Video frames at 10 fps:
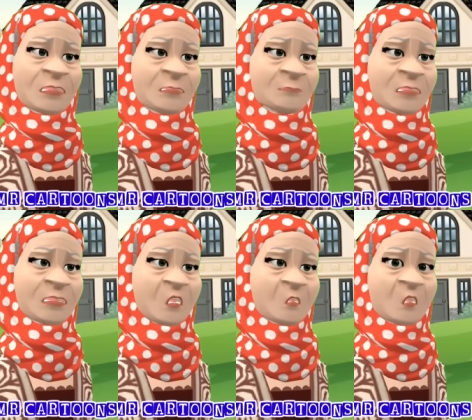
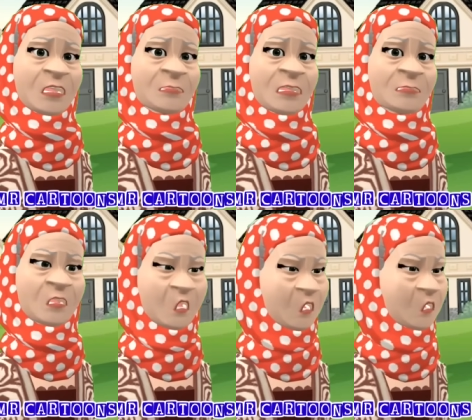Atena, may I
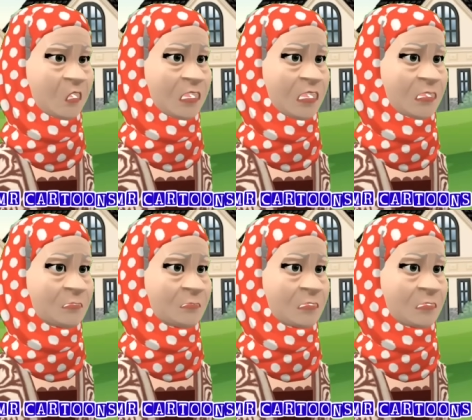treat you with Pierre and